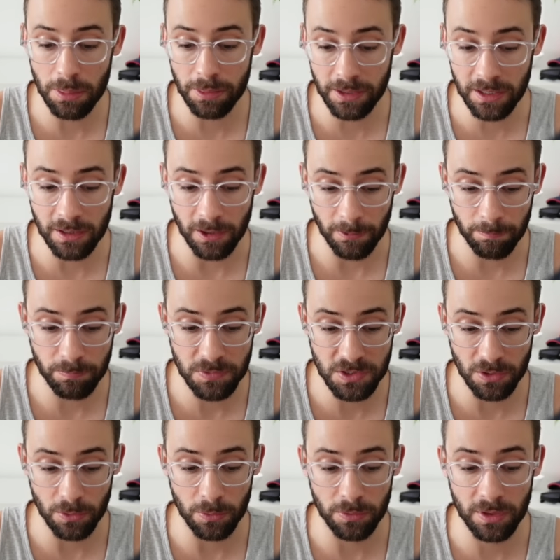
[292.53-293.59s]
Ethena.
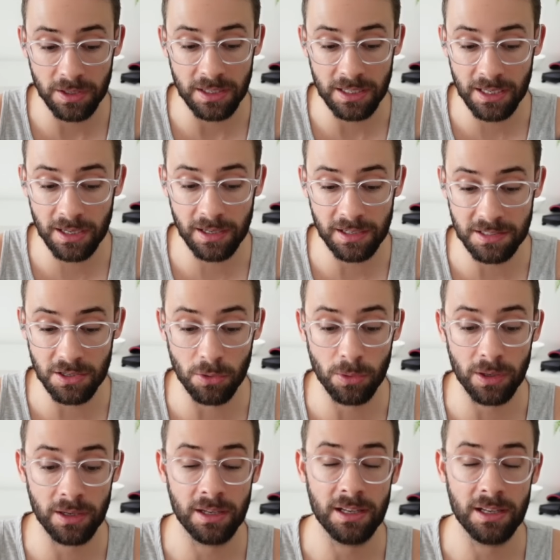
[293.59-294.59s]
So the E N A token